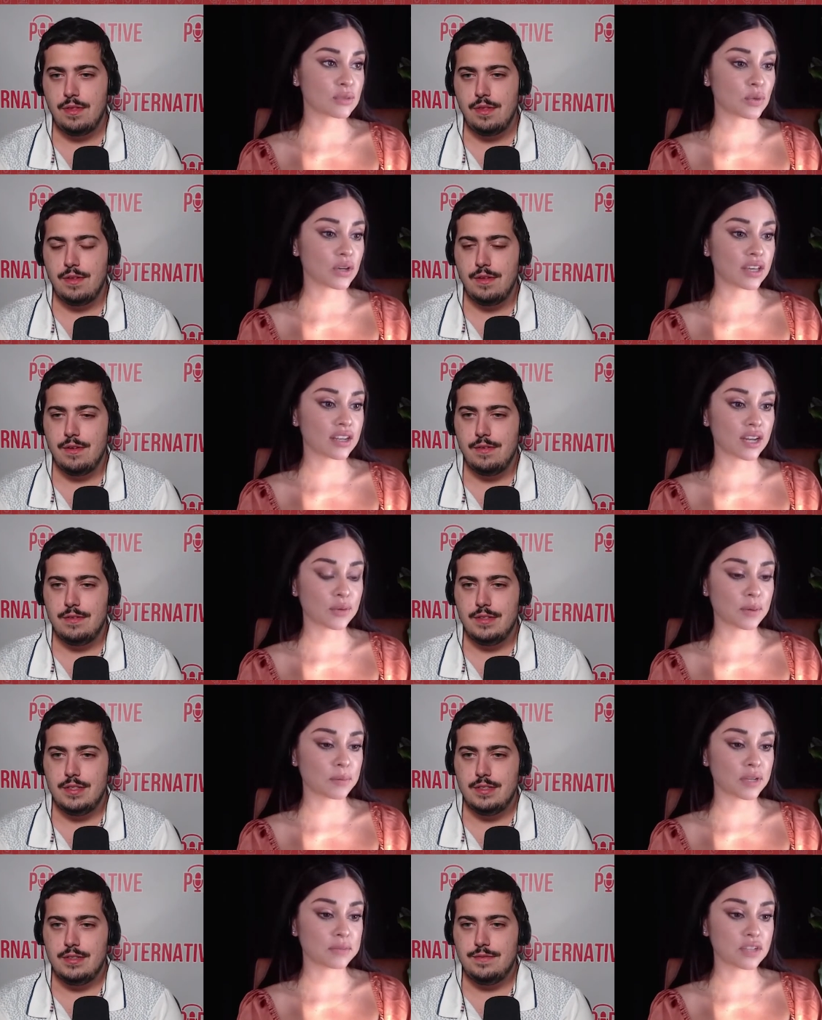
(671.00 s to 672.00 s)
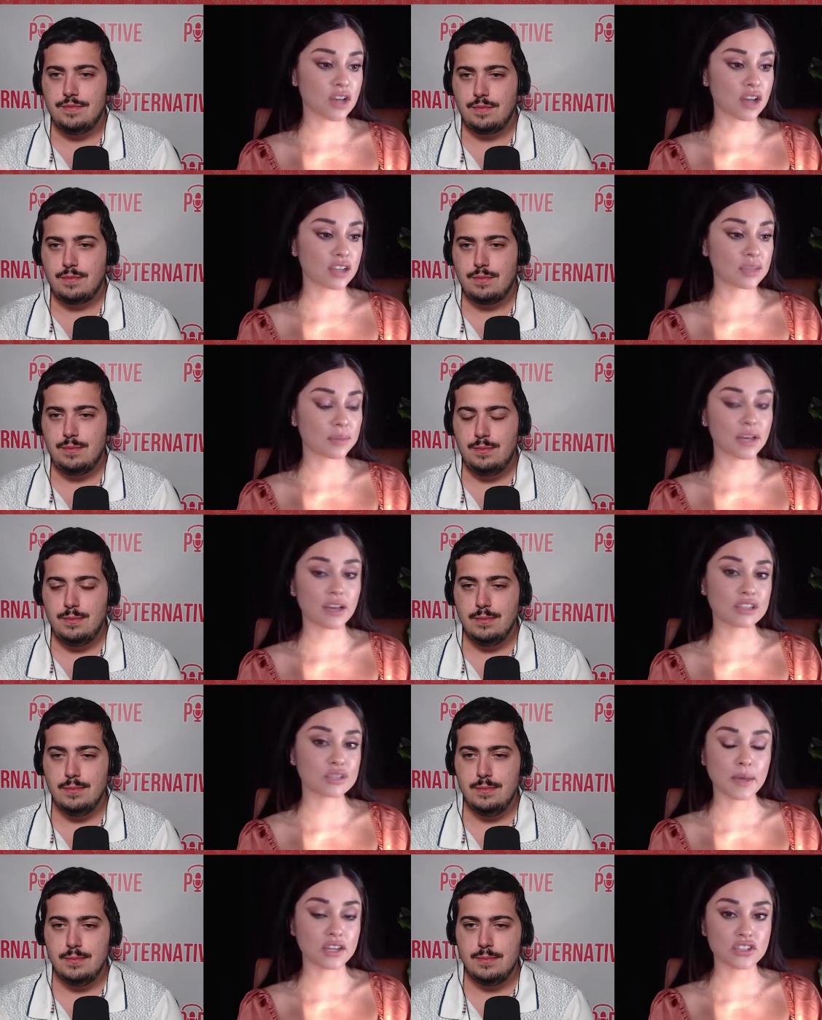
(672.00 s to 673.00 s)
Speaker 1: one, I remember him talking about how
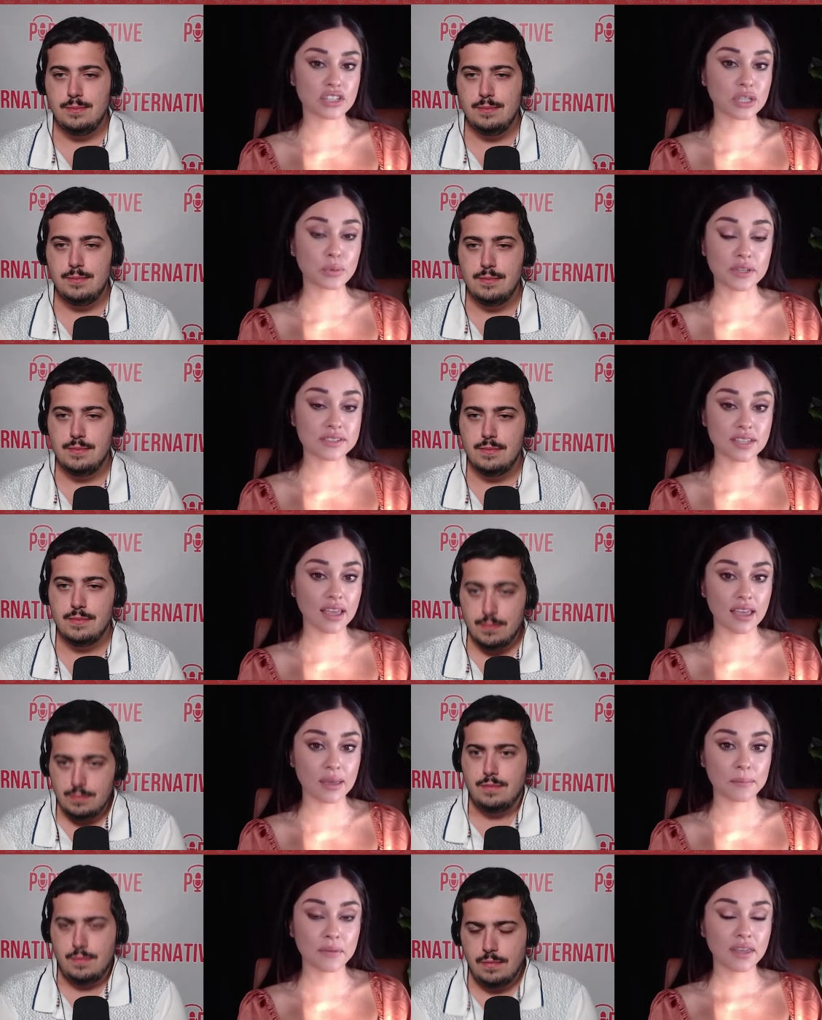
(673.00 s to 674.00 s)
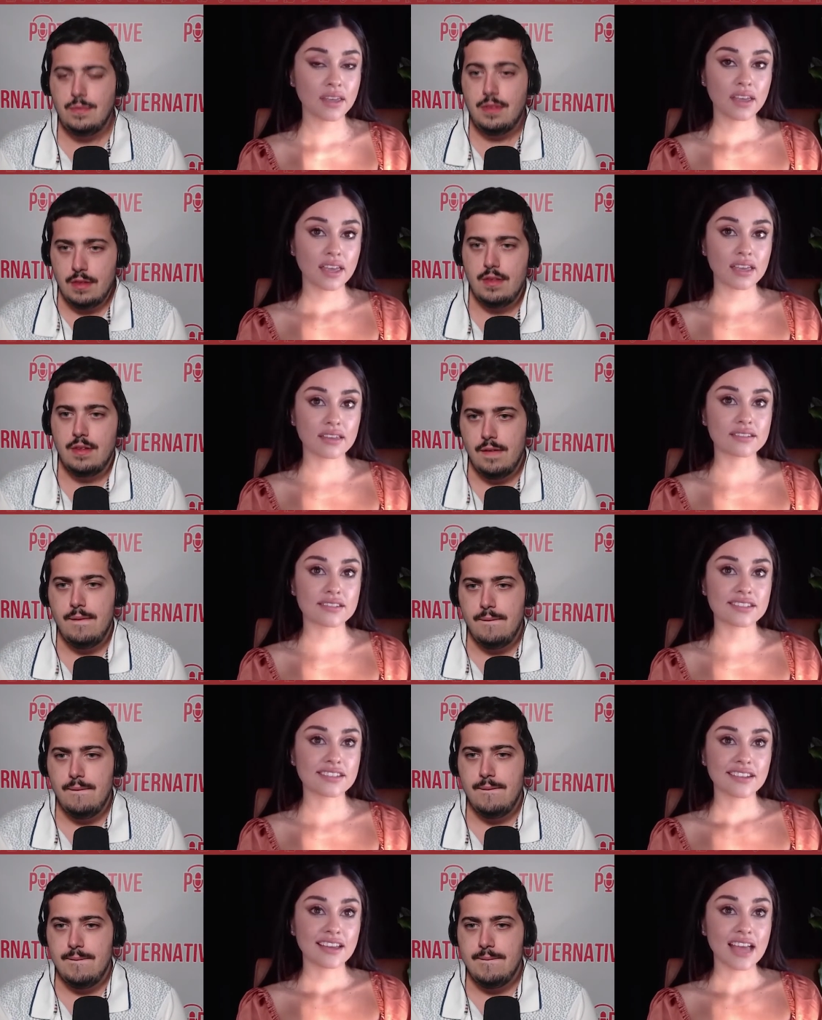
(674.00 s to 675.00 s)
special it was to him and
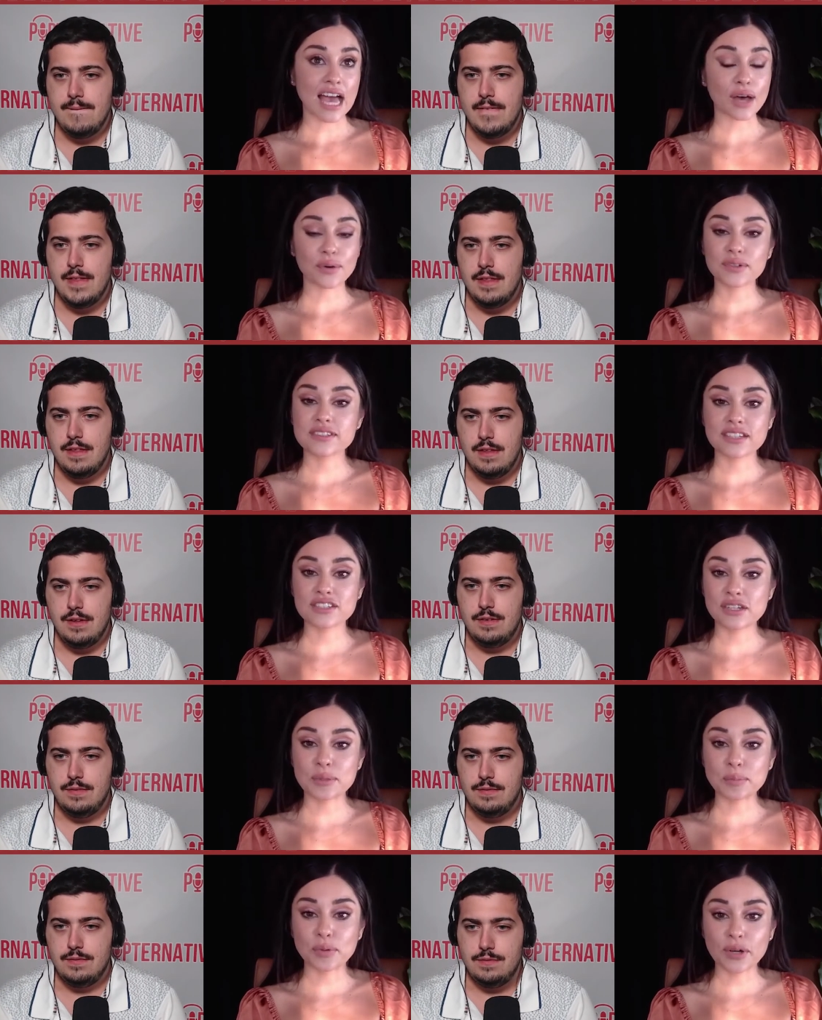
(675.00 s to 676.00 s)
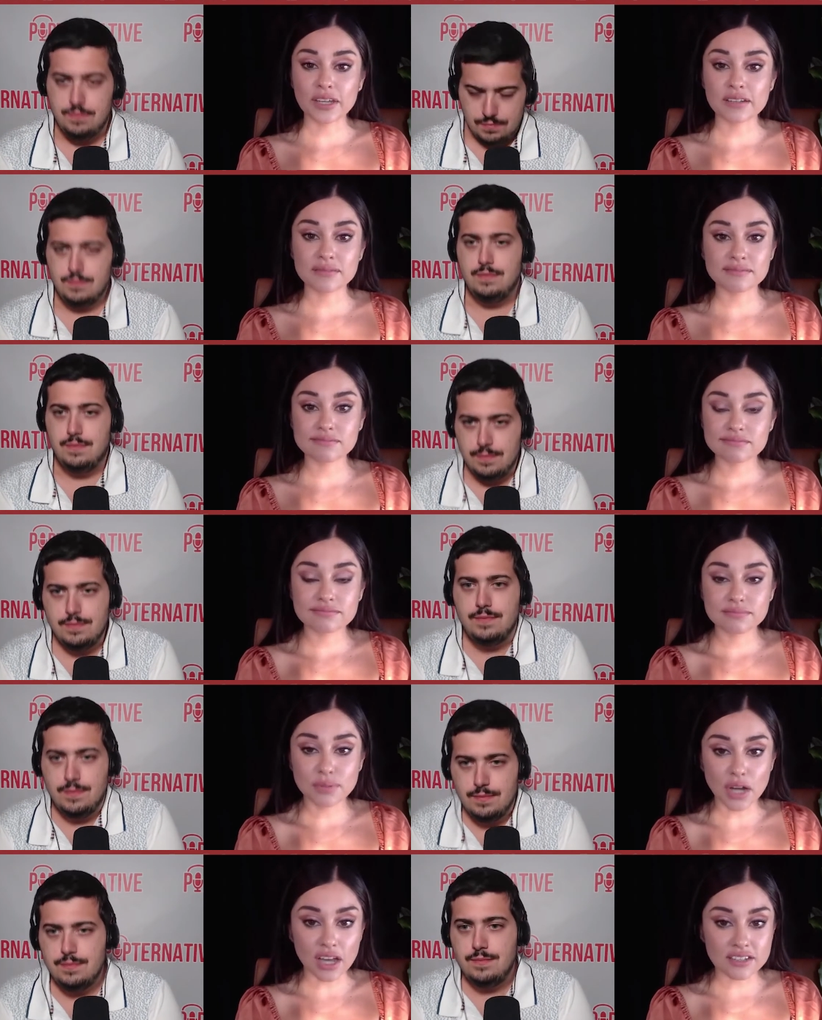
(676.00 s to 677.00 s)
how it was such an important
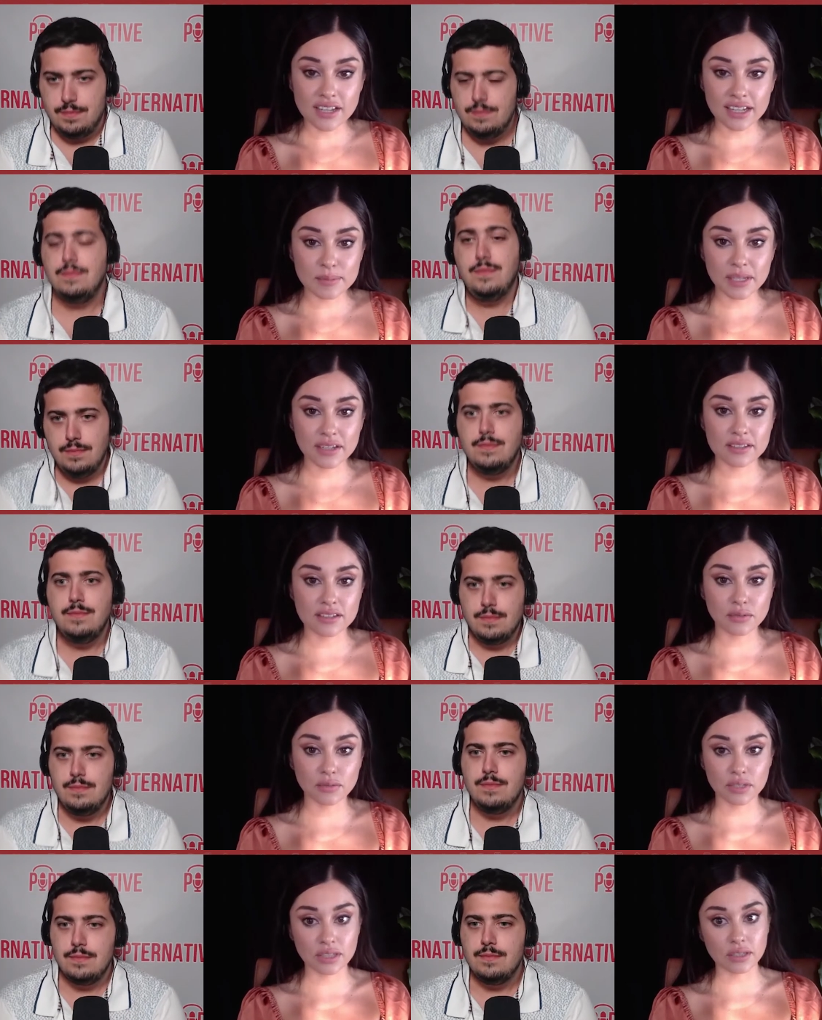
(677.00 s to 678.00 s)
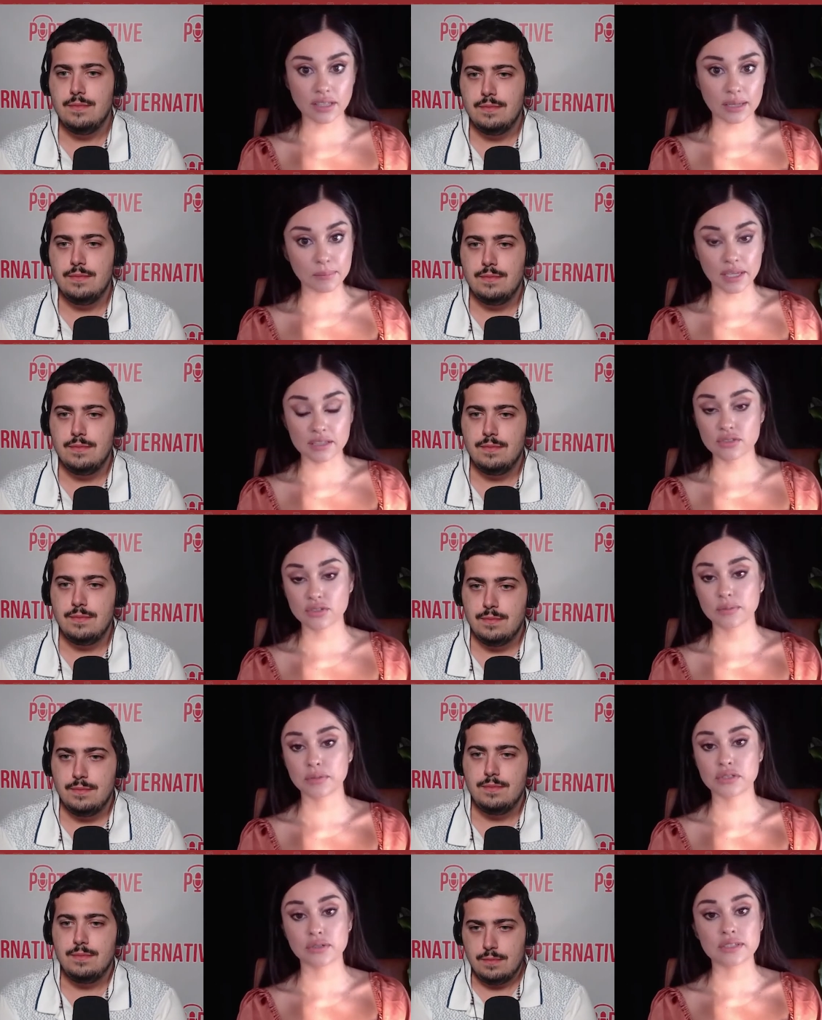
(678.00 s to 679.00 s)
project because it really like pays
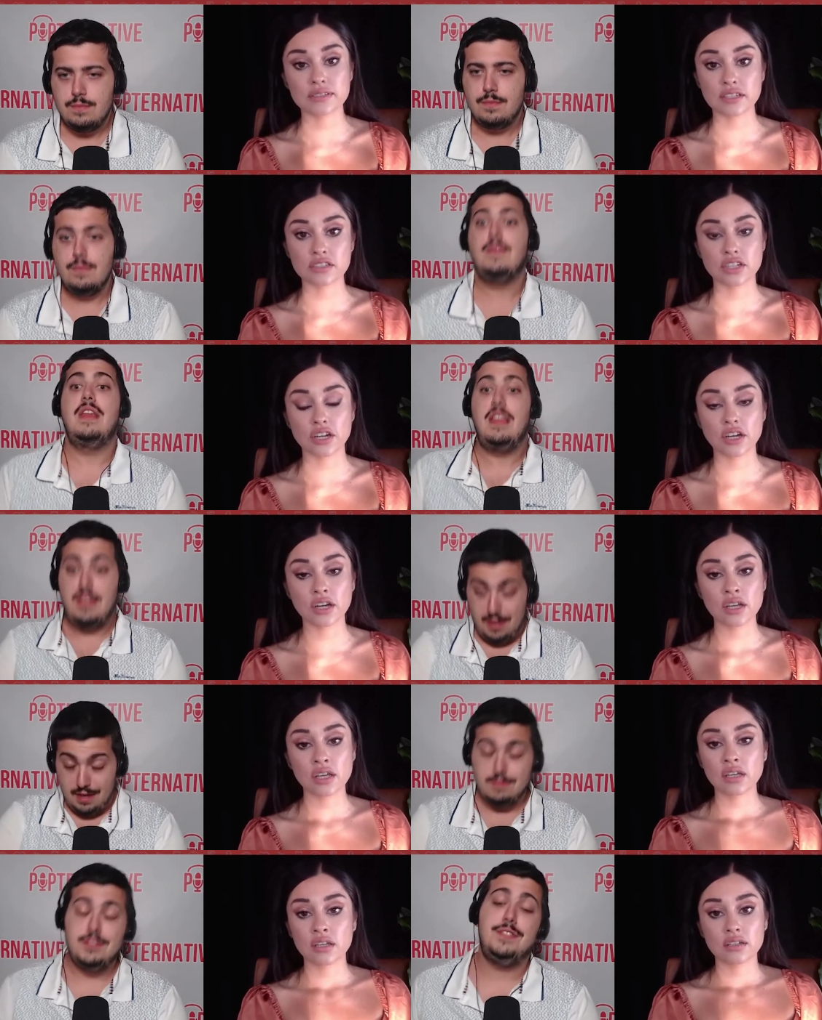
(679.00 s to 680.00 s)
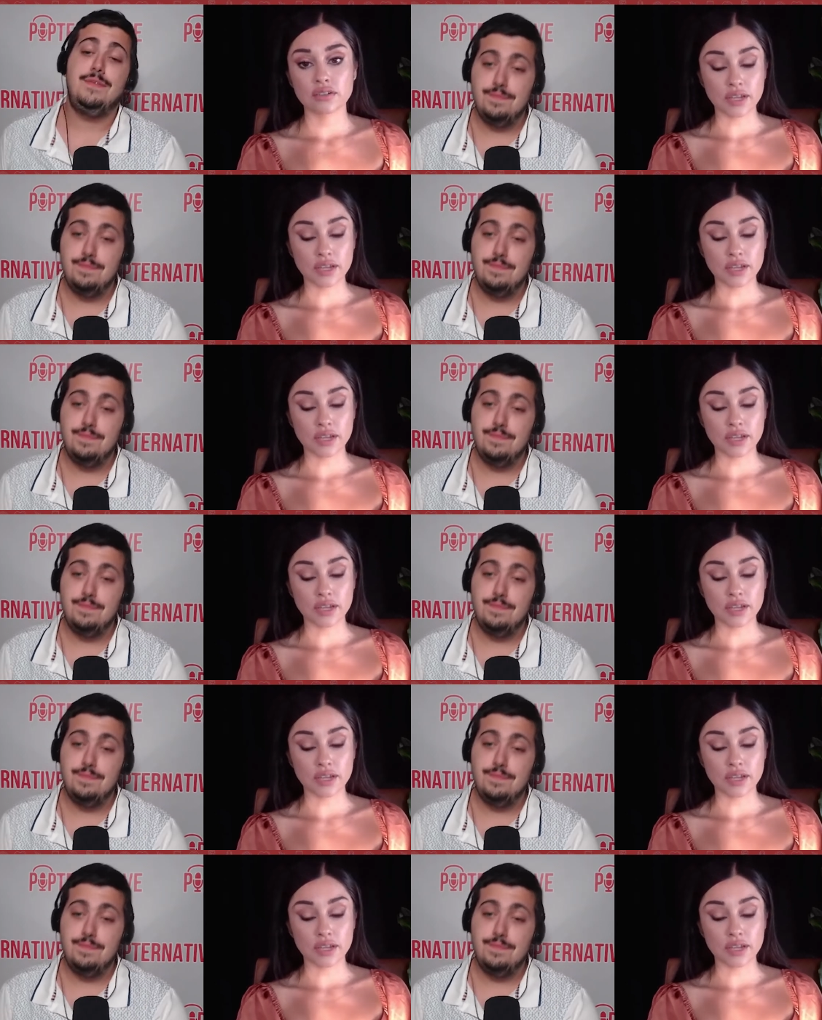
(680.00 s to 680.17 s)
tribute to his sister. Yes.